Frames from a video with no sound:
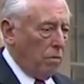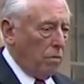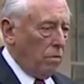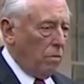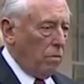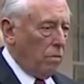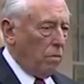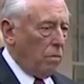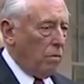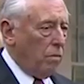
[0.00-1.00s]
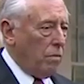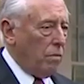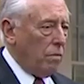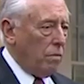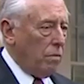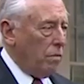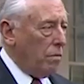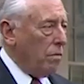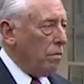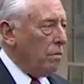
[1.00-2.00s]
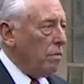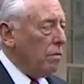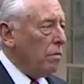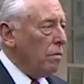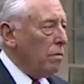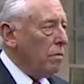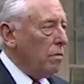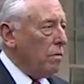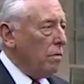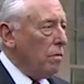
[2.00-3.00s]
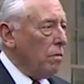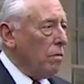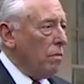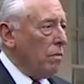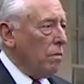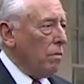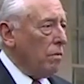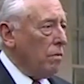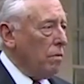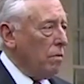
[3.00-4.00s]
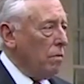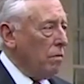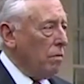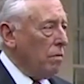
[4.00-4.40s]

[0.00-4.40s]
The person shown says nothing.